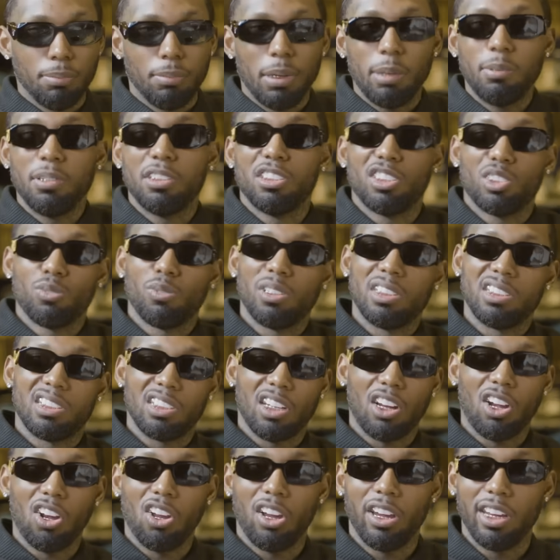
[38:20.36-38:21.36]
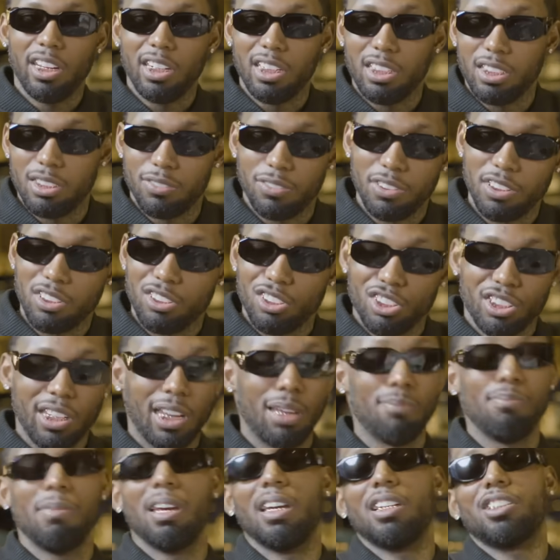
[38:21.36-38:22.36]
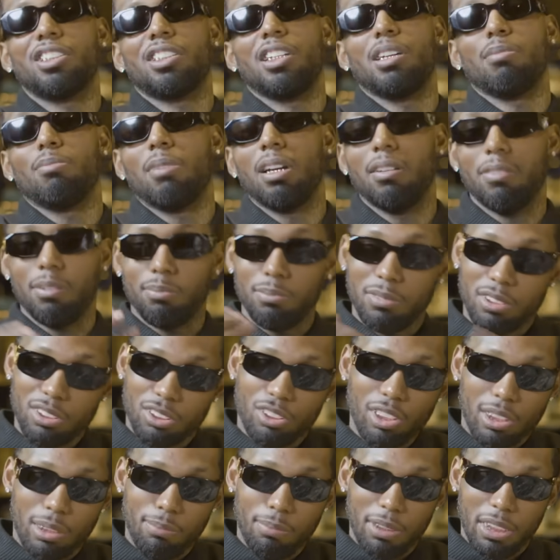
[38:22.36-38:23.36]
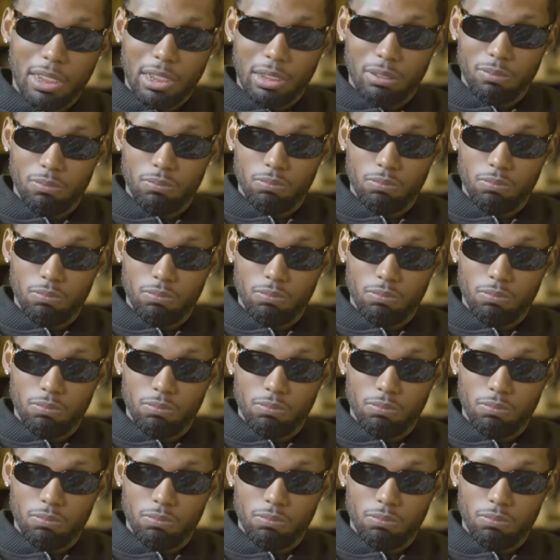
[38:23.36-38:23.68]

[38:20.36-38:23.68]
Maybe he just wanted to clout in and he's thinking you're chatting bare shit, bruv. I'm just trying to beat.